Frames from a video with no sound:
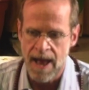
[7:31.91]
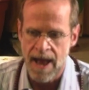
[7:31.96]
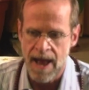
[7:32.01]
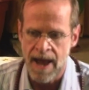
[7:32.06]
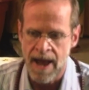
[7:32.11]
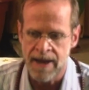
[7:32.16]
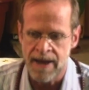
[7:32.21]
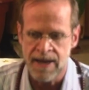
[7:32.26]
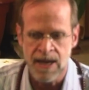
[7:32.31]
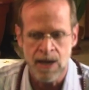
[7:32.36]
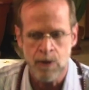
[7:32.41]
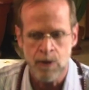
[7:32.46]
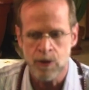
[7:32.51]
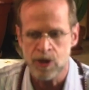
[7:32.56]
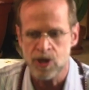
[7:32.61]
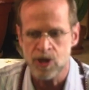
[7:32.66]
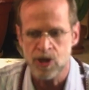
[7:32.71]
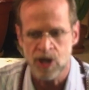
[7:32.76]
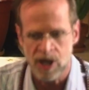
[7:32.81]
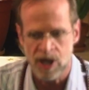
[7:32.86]
And he
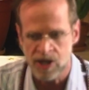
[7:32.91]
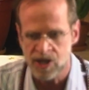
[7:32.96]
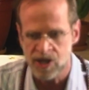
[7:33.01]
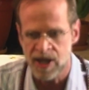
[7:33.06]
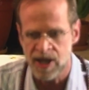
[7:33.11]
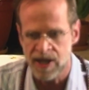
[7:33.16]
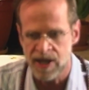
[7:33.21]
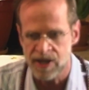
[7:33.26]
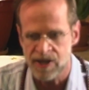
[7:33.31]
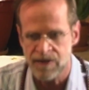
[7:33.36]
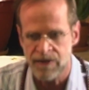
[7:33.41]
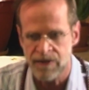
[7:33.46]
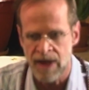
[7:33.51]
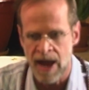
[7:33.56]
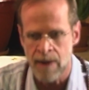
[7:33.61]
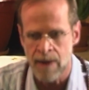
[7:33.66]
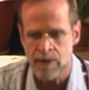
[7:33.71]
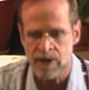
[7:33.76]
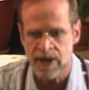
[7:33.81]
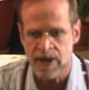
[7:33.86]
was just as
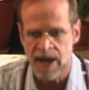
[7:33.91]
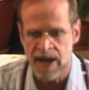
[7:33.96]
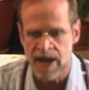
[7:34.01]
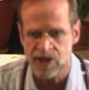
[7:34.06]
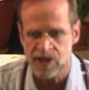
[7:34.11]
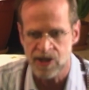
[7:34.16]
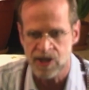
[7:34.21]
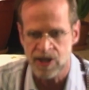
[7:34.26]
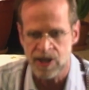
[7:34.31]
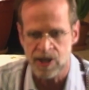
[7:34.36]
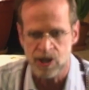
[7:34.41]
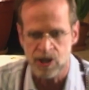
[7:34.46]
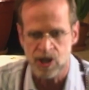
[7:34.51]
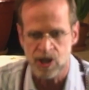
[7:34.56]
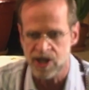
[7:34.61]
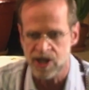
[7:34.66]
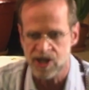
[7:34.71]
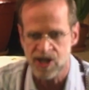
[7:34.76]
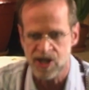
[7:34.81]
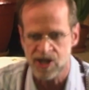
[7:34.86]
flabbergasted and
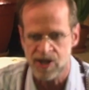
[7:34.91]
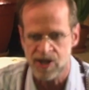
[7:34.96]
just as